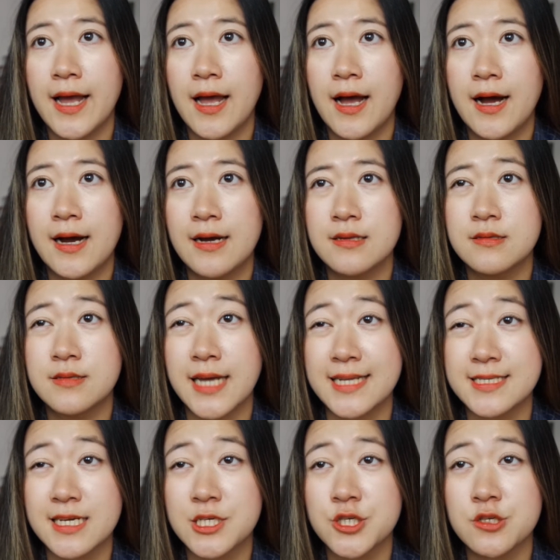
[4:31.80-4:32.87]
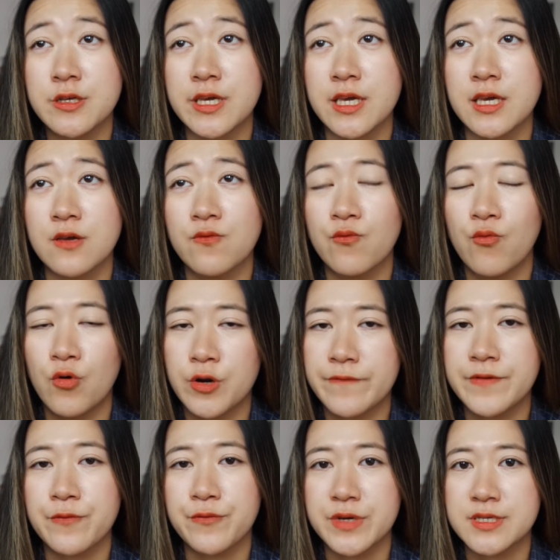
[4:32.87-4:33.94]
That's actually one of
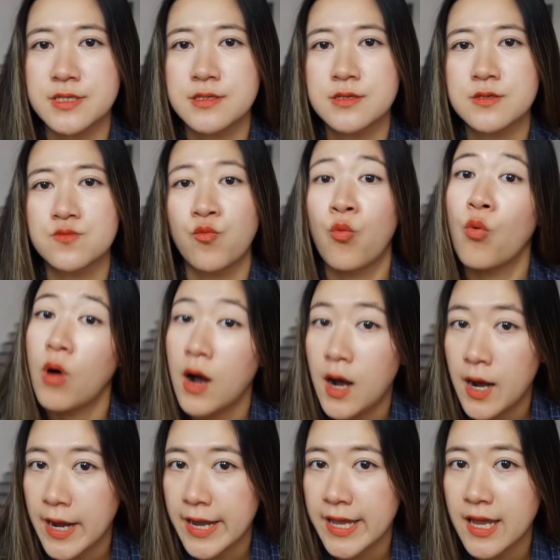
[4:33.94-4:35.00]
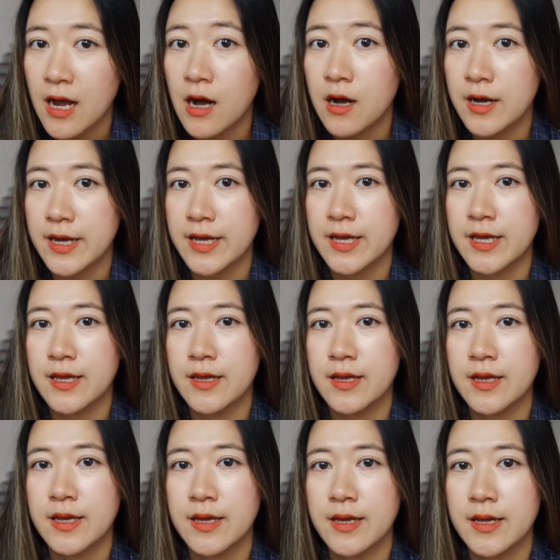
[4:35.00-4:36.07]
the reasons why I
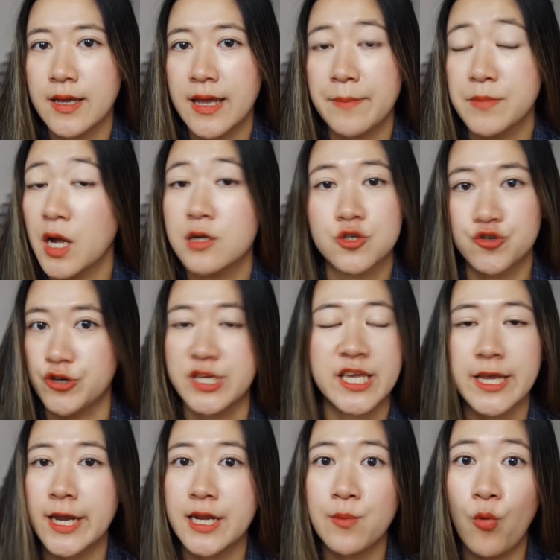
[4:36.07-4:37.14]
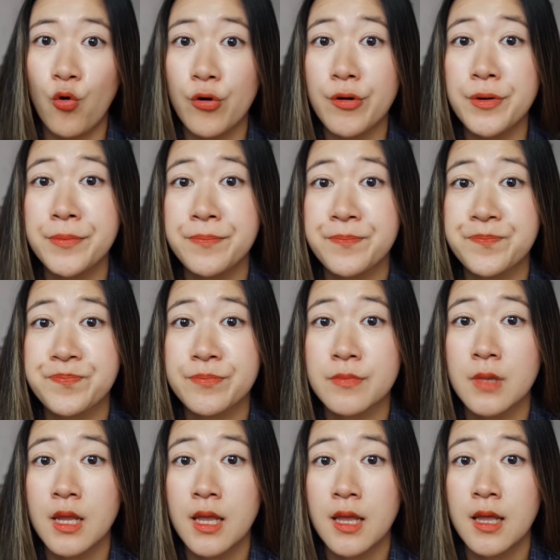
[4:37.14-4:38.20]
am not drinking anymore.
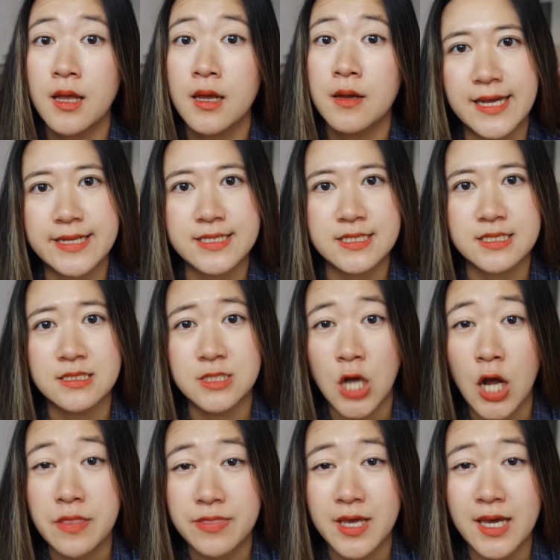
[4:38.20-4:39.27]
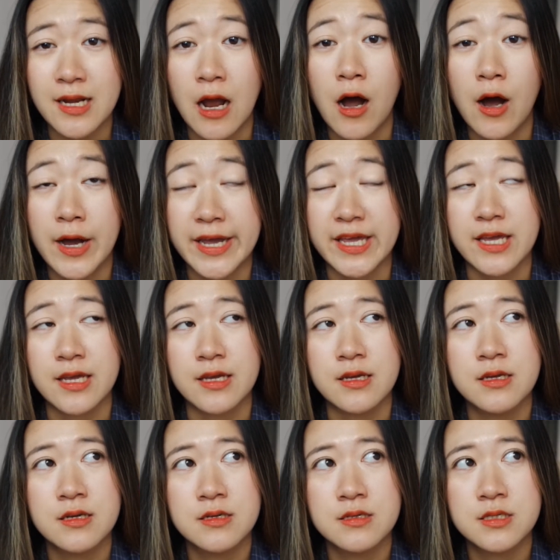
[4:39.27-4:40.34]
It's not that I
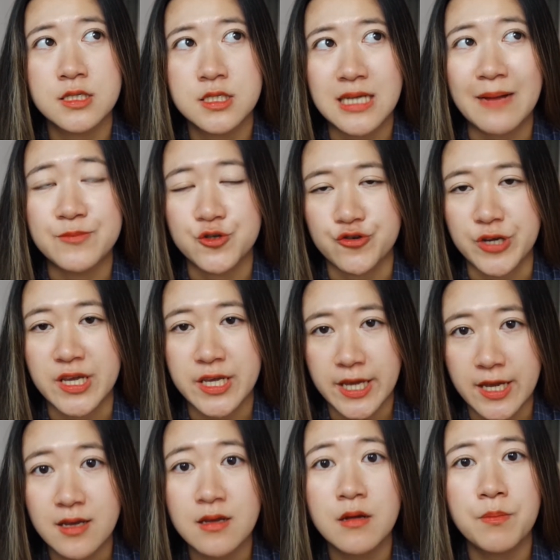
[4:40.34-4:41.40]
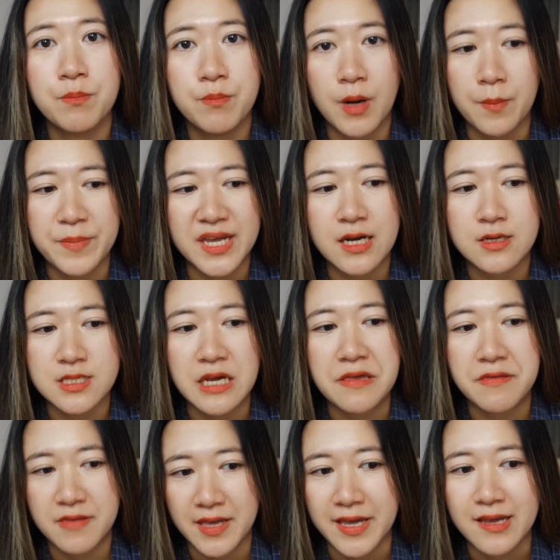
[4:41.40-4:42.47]
stopped drinking, but because I
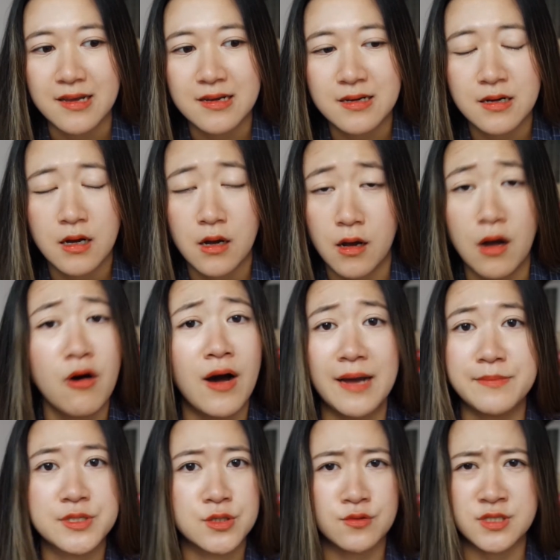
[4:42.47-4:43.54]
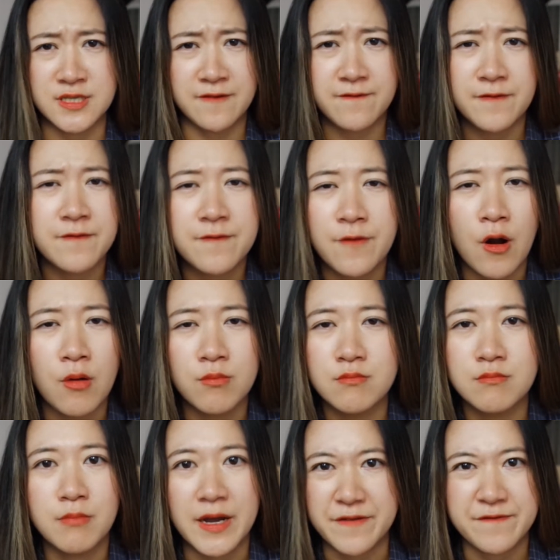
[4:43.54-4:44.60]
think, oh, I'm so different from
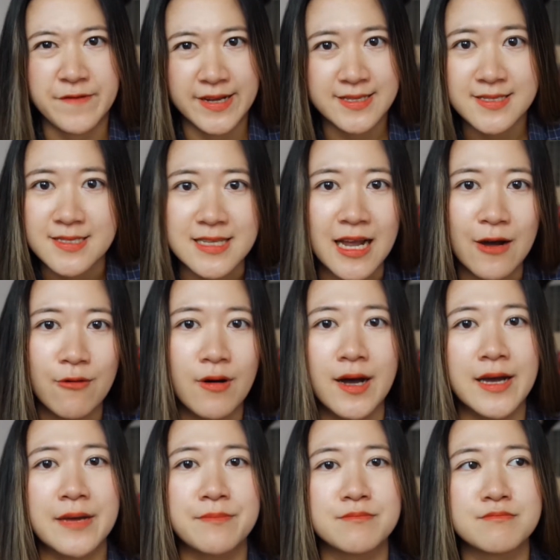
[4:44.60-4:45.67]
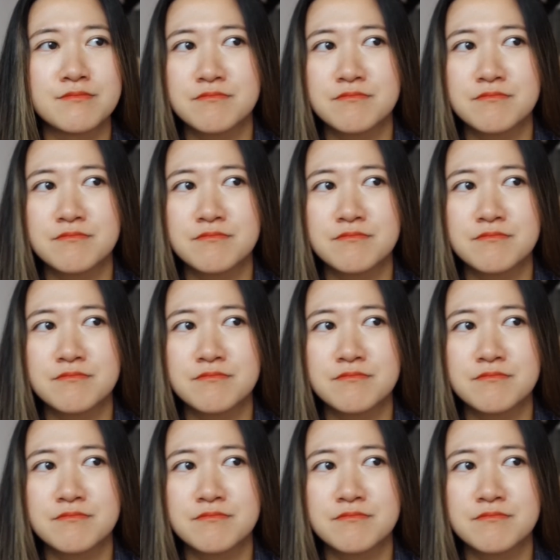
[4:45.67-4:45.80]
my friends now, I'm